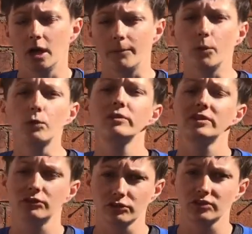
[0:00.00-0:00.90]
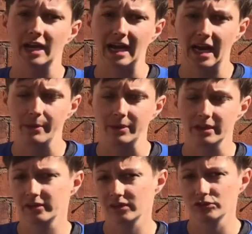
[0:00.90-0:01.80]
Or is it just that habit?
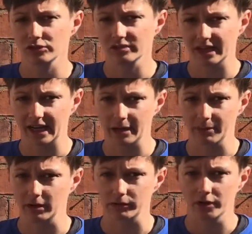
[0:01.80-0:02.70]
Is it just that habit of,